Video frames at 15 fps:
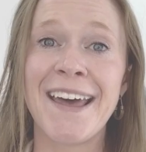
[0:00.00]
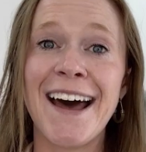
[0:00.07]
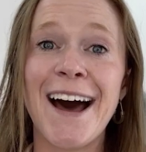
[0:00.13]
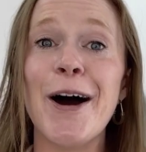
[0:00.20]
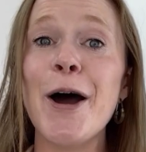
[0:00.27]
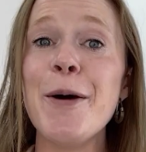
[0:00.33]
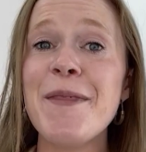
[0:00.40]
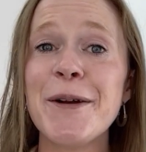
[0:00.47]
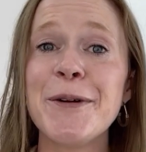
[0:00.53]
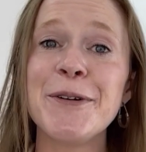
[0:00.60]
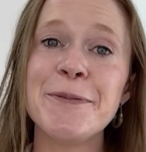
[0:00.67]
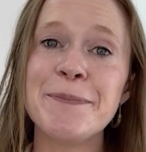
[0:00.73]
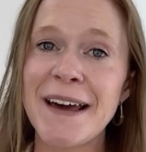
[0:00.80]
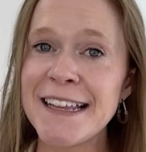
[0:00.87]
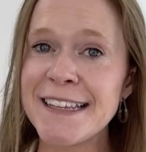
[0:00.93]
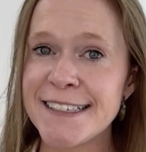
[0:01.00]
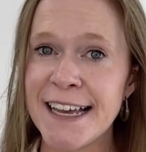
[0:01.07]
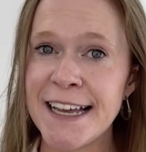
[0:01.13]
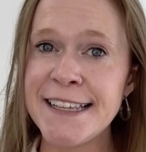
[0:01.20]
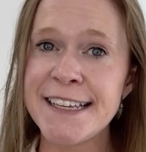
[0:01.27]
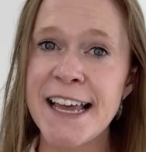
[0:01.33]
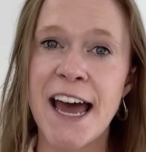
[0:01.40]
I hope that all made
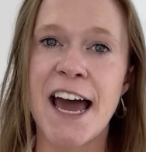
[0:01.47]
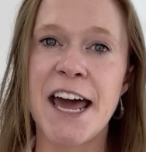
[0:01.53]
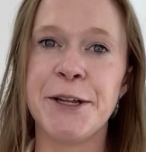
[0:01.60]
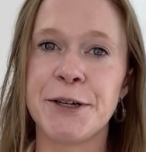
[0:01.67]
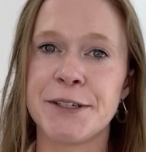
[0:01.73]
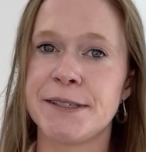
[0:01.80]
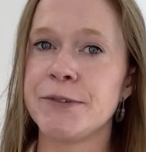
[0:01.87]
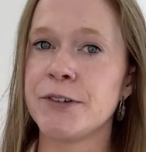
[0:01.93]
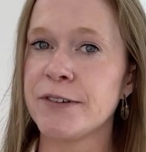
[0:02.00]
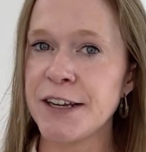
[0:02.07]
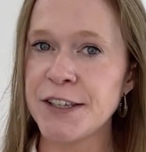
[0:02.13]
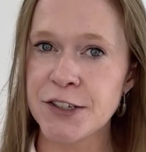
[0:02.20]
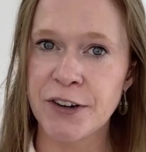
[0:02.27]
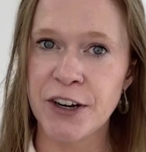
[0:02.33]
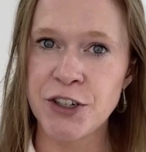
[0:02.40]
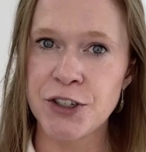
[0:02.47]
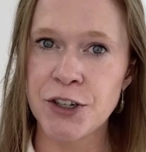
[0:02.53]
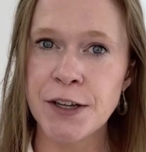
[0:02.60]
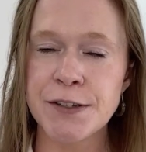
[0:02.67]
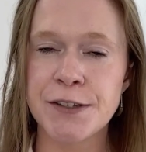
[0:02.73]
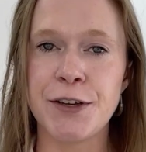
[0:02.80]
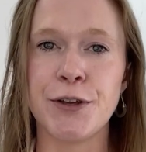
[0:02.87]
sense and you got some great
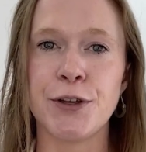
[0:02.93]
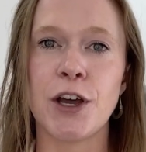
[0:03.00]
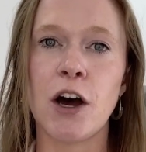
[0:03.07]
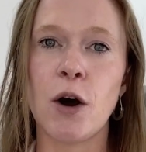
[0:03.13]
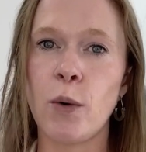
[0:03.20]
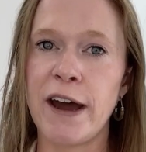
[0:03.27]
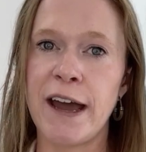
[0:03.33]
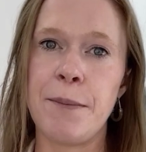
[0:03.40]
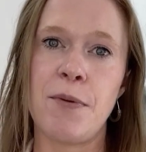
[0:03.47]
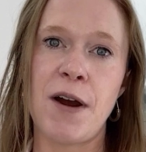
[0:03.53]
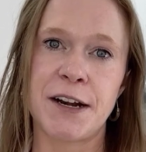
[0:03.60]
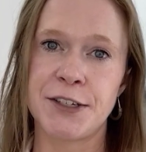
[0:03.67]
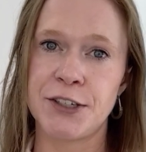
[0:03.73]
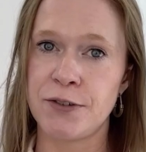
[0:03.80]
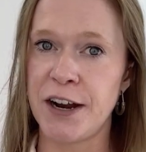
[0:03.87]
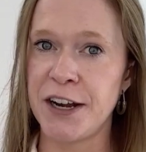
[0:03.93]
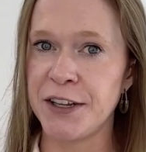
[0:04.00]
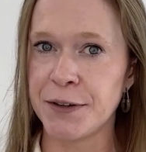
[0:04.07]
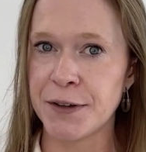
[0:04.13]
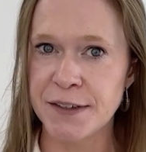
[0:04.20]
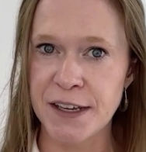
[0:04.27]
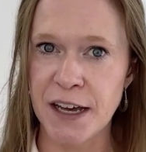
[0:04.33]
screenshots so you can go away and practice grading
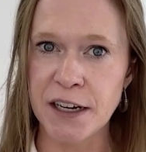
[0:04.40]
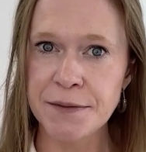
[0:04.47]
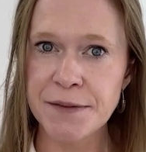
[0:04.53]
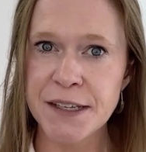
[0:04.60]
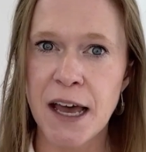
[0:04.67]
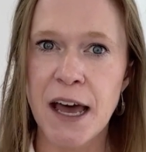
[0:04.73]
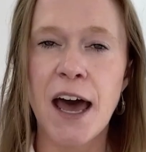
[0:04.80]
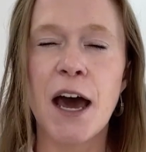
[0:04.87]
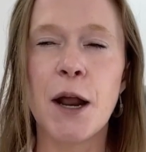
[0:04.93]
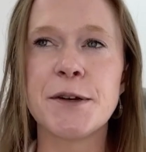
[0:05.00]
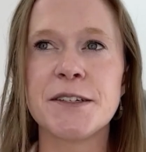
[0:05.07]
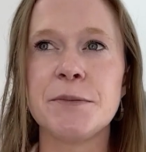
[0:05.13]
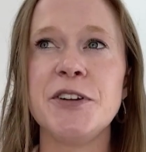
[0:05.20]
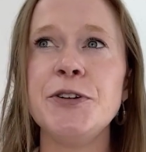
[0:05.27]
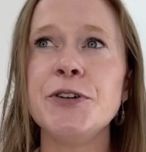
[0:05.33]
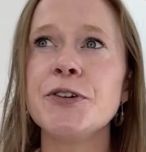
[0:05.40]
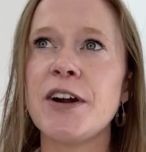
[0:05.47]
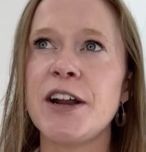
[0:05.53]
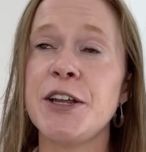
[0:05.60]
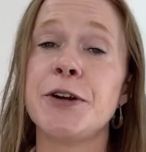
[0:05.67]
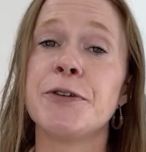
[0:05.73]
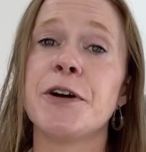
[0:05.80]
yourselves. And also, when you're
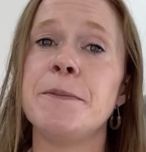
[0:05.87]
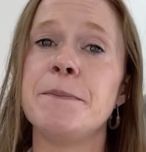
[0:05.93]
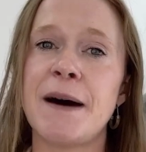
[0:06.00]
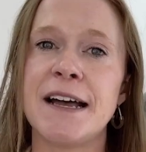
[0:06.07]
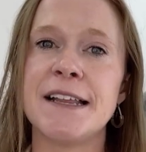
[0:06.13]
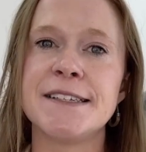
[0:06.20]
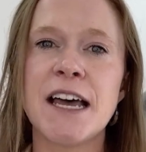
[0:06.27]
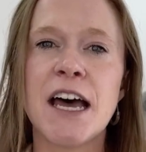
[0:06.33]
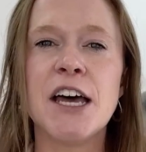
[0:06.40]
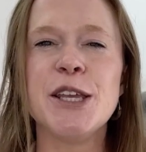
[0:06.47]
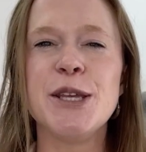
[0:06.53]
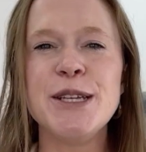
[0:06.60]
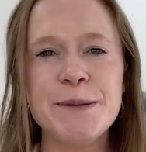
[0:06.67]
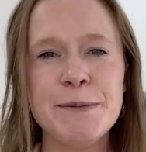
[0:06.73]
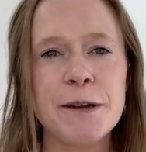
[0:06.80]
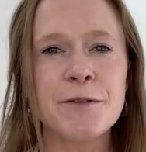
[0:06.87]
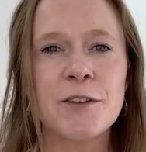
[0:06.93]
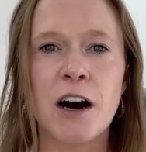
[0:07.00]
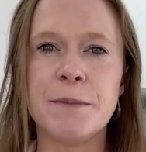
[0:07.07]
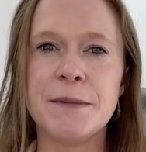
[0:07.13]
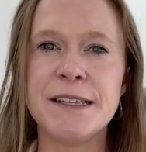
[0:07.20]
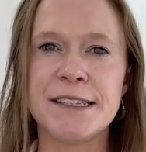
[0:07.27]
grading your own patterns, use a bit of
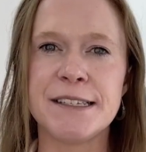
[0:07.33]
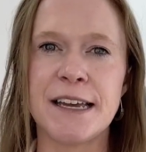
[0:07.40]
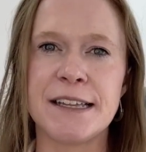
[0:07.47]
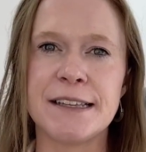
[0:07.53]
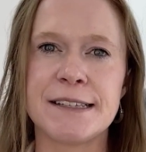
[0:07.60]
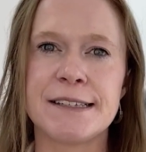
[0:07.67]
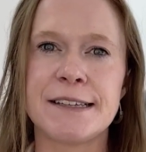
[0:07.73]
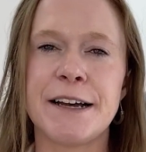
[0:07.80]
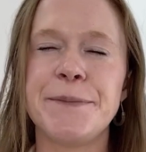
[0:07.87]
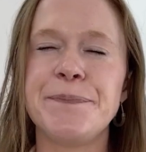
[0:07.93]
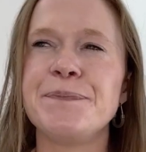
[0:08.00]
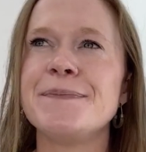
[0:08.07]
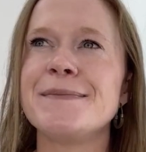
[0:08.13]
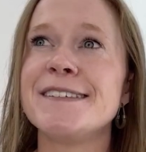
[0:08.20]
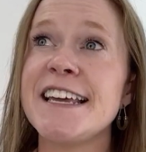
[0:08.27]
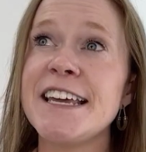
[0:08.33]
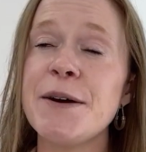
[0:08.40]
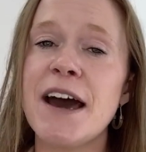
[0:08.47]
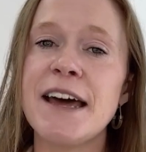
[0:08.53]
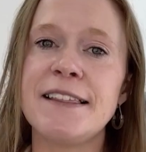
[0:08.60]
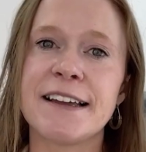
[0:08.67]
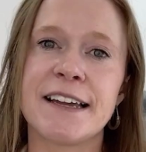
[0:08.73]
common sense. Say you
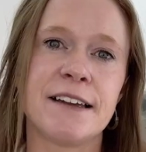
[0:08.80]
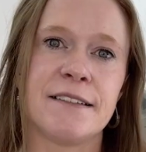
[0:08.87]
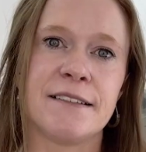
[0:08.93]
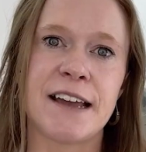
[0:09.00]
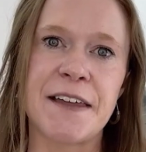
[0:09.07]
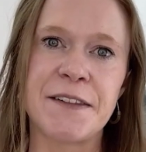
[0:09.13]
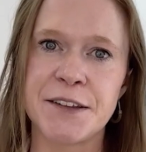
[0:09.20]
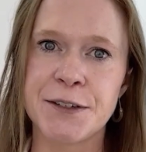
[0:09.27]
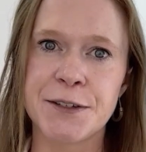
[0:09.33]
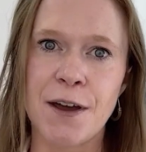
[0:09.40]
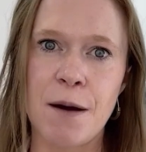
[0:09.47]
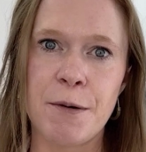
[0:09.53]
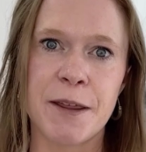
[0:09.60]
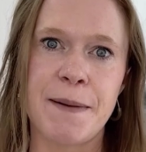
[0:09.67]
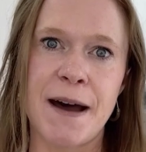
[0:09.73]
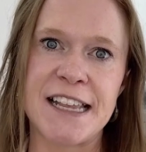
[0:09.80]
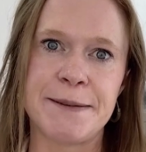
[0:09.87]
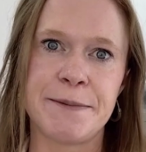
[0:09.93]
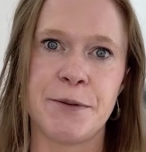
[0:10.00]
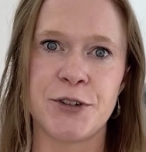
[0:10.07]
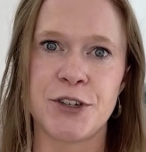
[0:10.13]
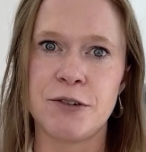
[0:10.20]
had like a gathered skirt where the pattern's
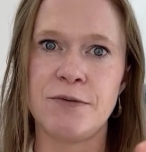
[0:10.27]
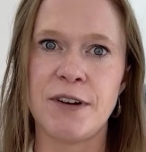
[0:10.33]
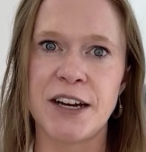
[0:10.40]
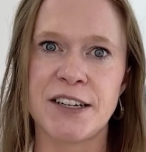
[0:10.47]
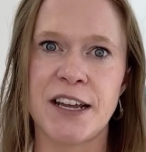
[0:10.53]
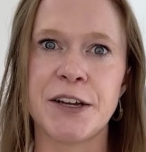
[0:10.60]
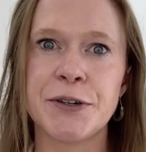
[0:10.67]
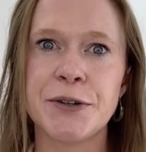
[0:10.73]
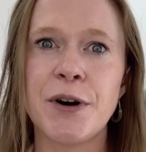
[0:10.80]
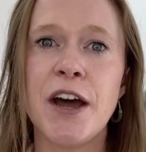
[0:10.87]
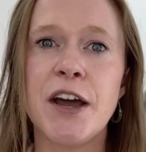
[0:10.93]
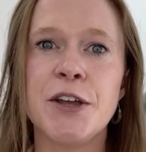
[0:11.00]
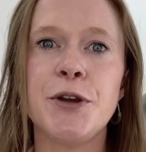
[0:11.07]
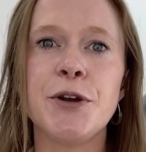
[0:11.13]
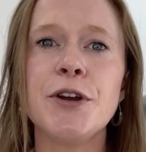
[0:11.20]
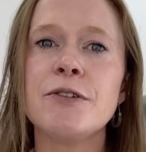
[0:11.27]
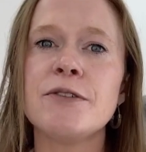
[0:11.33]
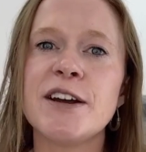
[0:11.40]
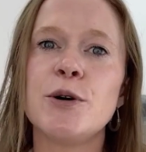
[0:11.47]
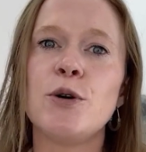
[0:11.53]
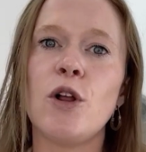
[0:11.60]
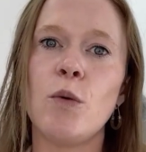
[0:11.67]
pretty much a rectangle, you can
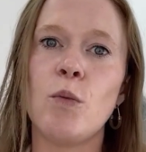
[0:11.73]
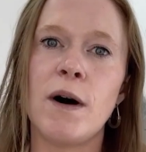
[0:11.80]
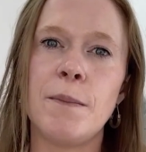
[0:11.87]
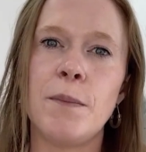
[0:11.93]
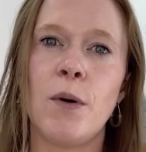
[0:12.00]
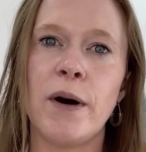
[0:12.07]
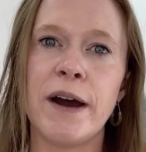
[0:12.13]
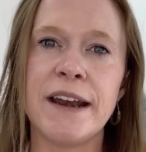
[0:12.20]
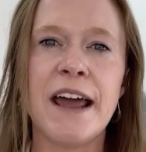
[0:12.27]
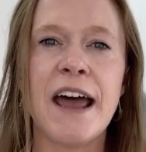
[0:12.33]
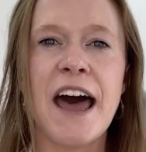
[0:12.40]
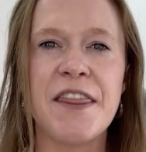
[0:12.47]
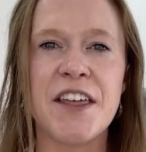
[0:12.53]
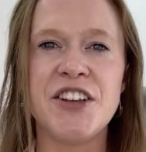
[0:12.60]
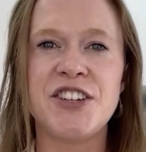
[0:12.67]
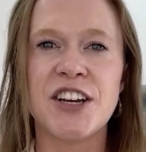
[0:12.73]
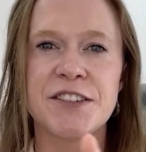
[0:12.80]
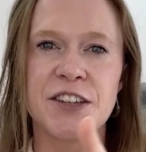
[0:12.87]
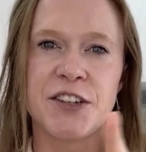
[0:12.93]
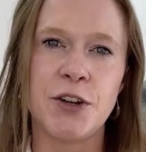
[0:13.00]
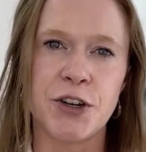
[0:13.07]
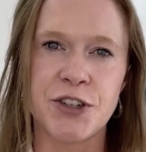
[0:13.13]
grade it all at one point and then adjust
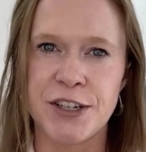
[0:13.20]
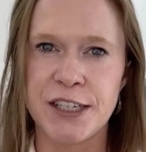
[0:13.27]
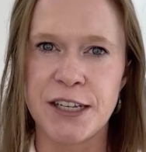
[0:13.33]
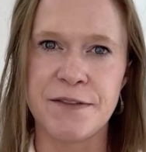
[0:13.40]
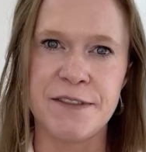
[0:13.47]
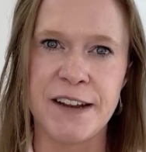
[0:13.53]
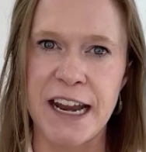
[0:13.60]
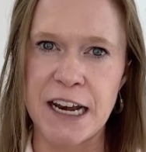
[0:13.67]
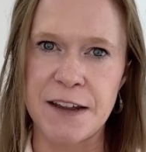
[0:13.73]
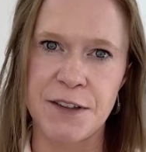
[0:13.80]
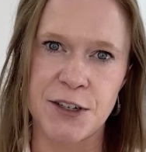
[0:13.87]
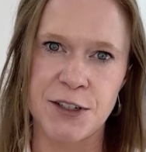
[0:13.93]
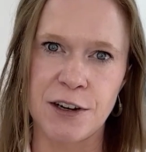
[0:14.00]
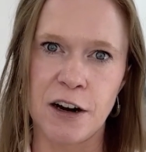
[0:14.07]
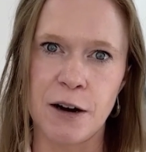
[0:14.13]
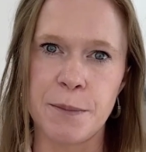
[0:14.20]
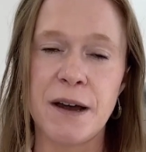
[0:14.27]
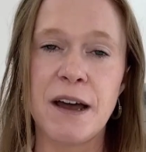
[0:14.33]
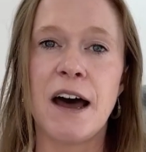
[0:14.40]
the notches if needed at the top.